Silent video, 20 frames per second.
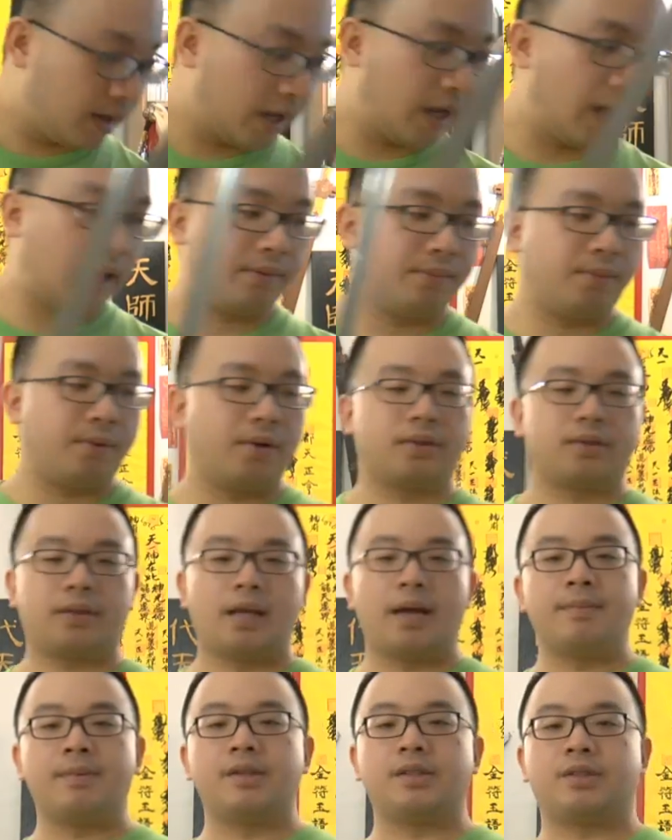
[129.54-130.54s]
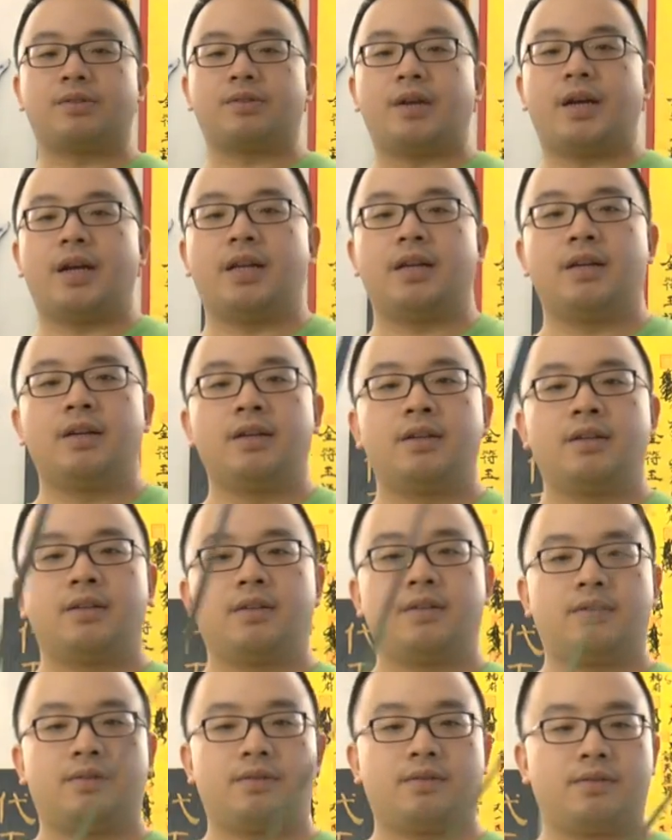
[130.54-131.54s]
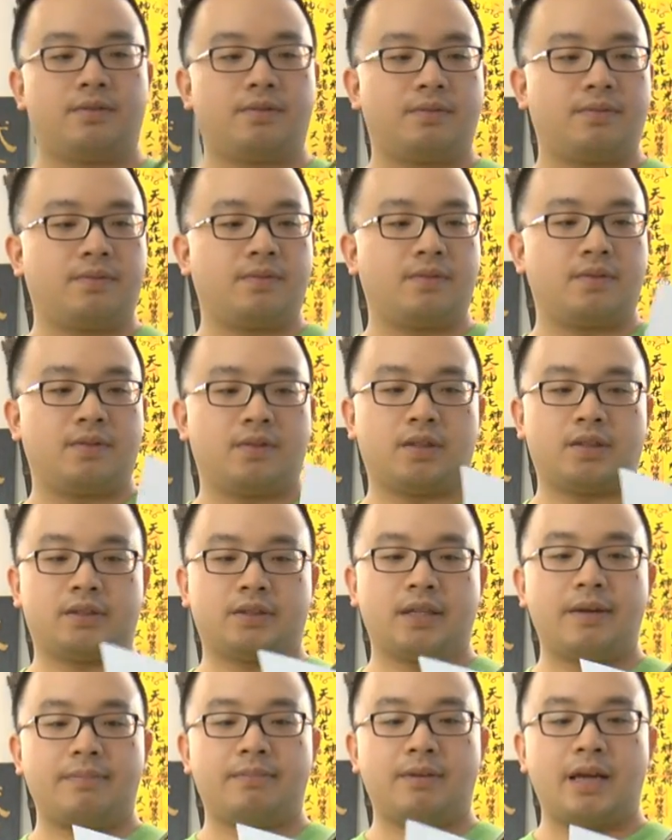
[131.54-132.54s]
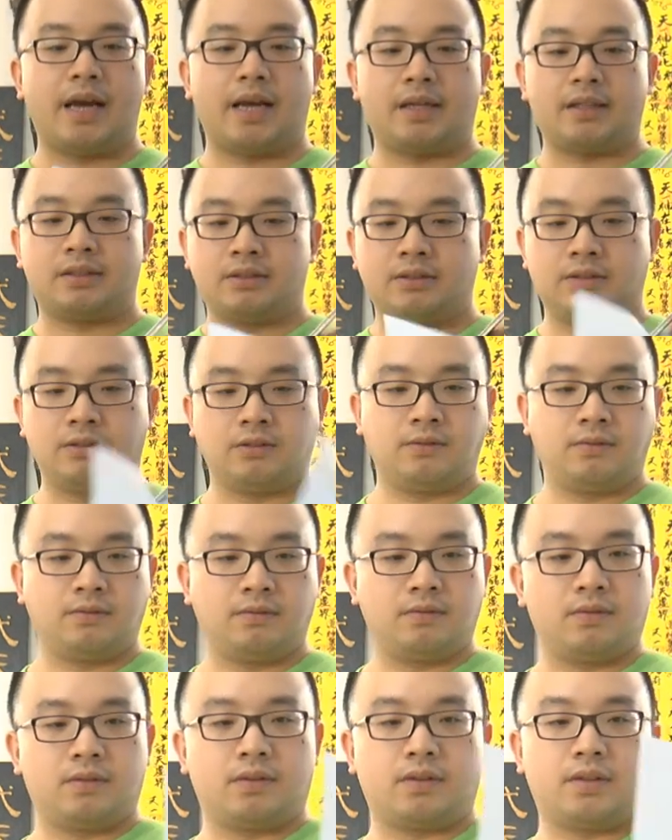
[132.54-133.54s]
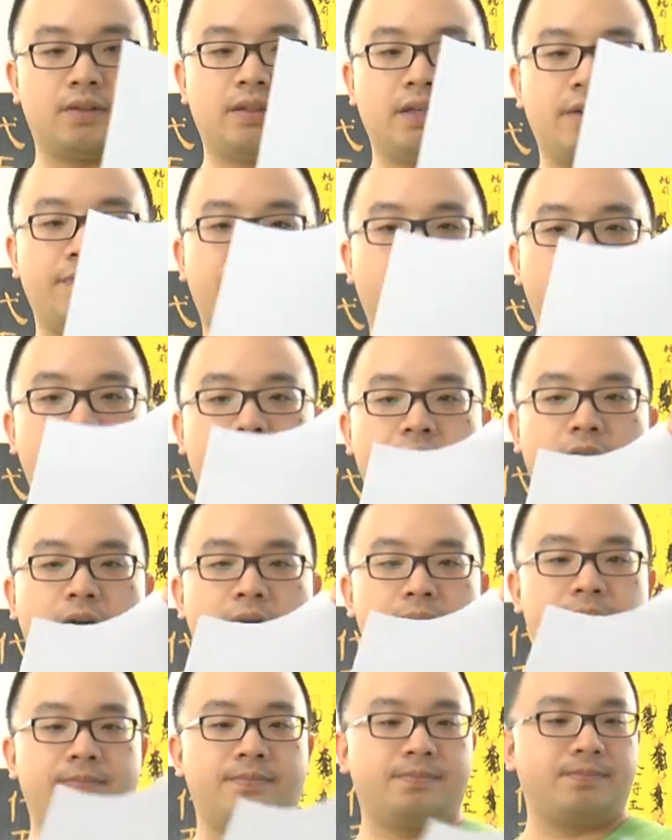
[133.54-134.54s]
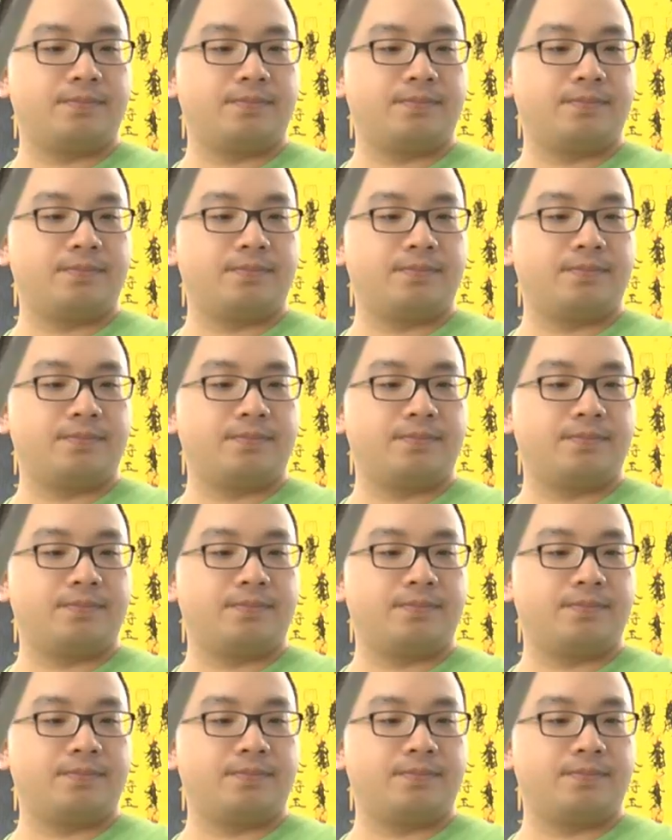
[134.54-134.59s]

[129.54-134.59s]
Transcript: And we'll demonstrate the same test. See, very sharp.